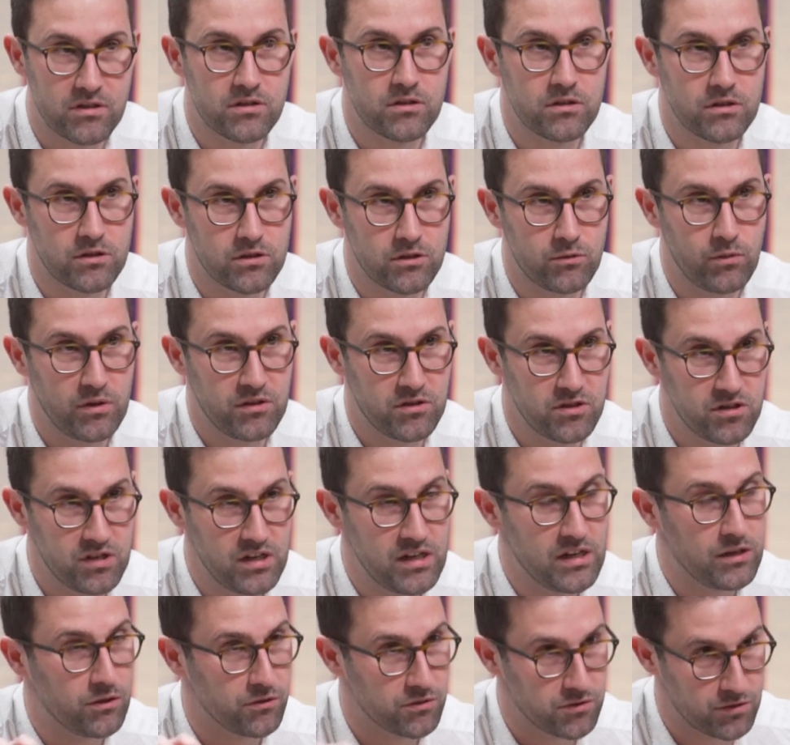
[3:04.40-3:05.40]
is
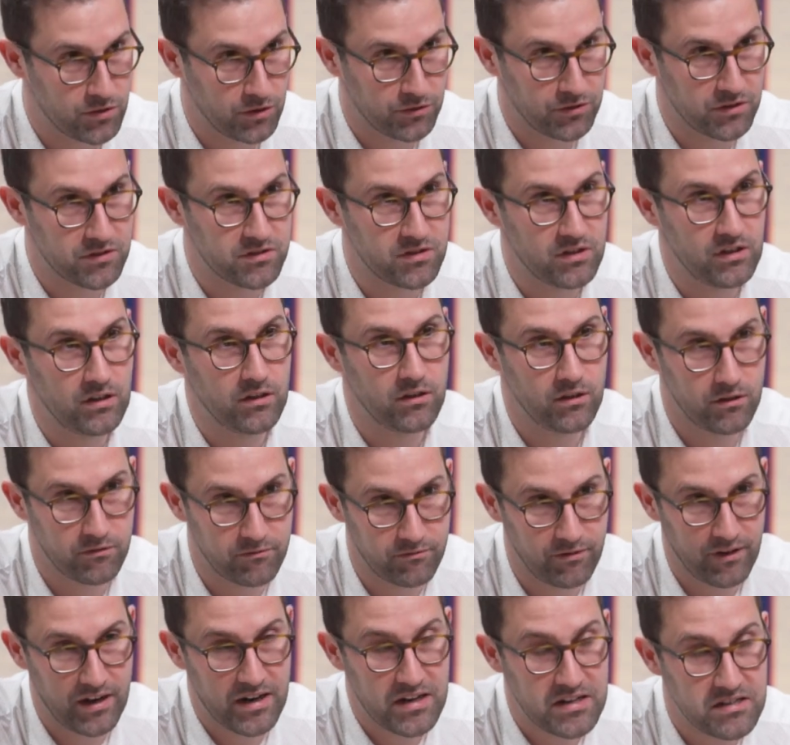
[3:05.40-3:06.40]
strategy consultancy,
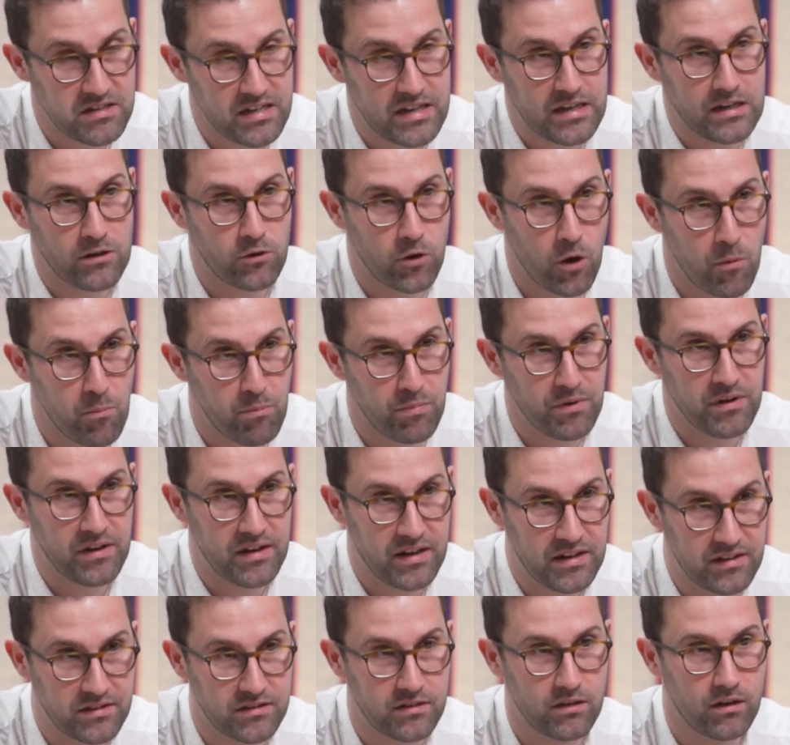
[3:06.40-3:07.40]
advising
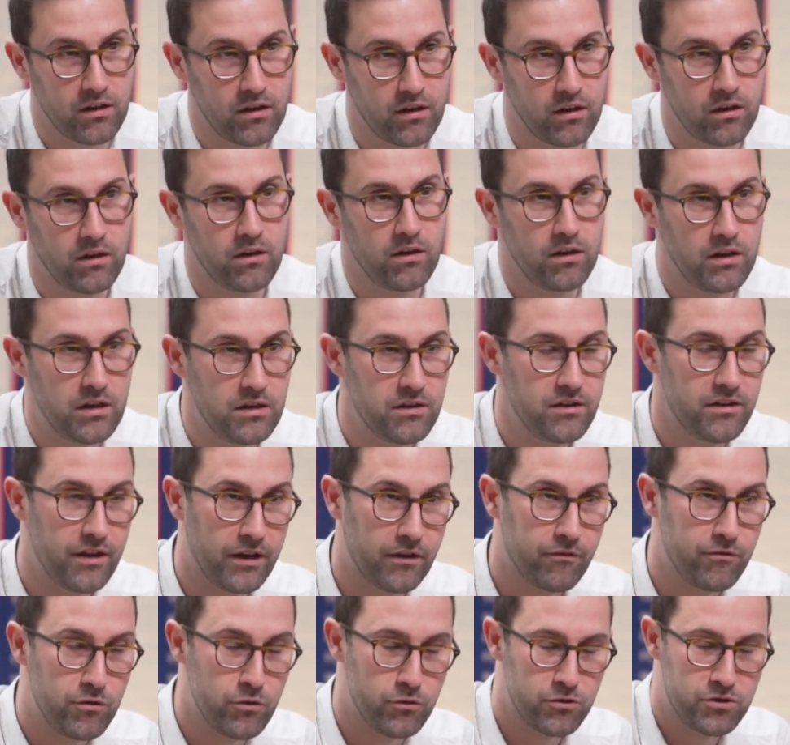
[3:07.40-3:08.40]
companies in
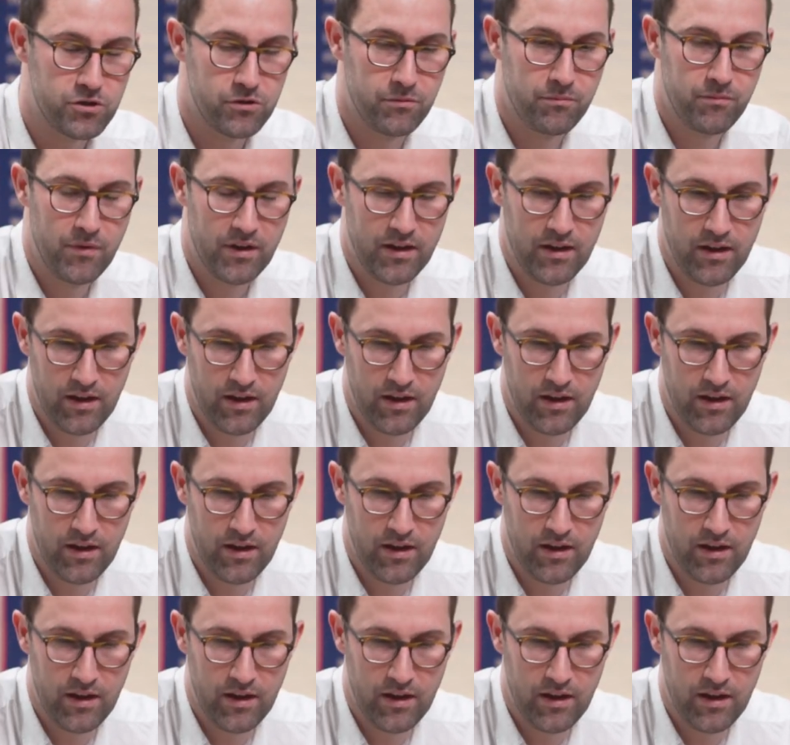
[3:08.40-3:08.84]
their future.